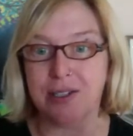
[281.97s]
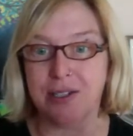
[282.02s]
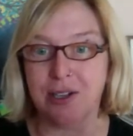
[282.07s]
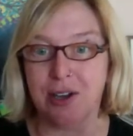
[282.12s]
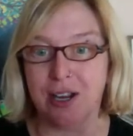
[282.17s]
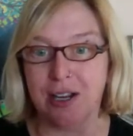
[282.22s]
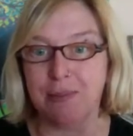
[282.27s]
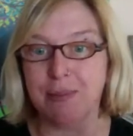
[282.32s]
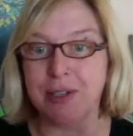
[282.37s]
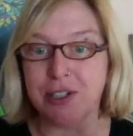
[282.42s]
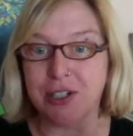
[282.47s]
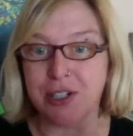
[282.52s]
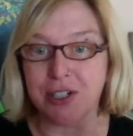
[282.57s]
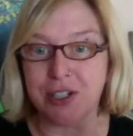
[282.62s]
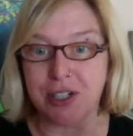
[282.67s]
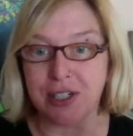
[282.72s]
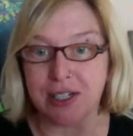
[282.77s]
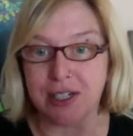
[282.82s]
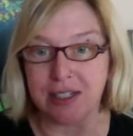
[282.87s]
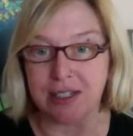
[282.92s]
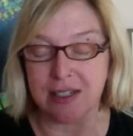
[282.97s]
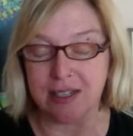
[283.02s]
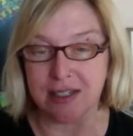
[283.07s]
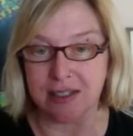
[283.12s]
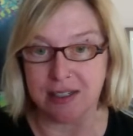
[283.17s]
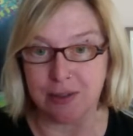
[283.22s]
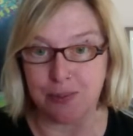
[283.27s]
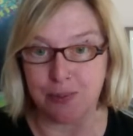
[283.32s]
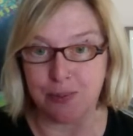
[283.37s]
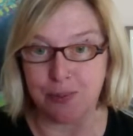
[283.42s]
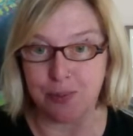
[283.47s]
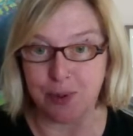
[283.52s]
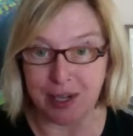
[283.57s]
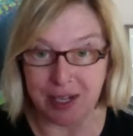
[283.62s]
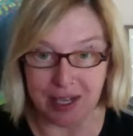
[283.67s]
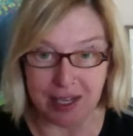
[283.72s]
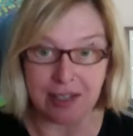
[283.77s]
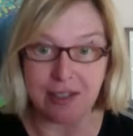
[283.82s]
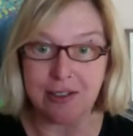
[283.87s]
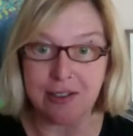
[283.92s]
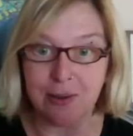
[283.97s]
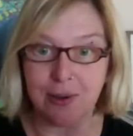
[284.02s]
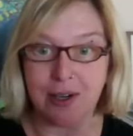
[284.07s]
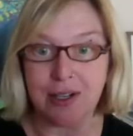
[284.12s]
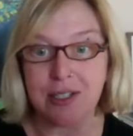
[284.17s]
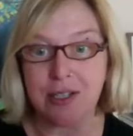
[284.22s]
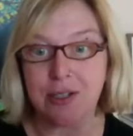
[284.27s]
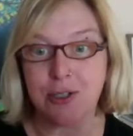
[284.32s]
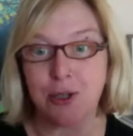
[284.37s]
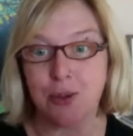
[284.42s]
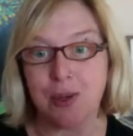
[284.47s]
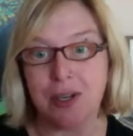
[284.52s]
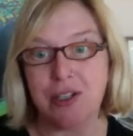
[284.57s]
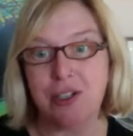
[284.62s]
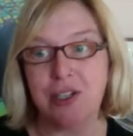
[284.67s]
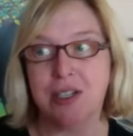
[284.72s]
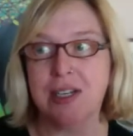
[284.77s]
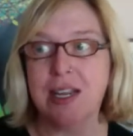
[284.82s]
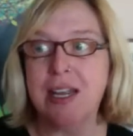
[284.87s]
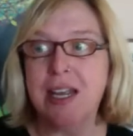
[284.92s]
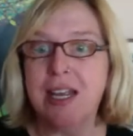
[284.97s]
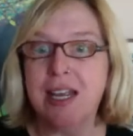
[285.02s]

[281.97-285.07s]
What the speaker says: dog magician is bringing to our situation.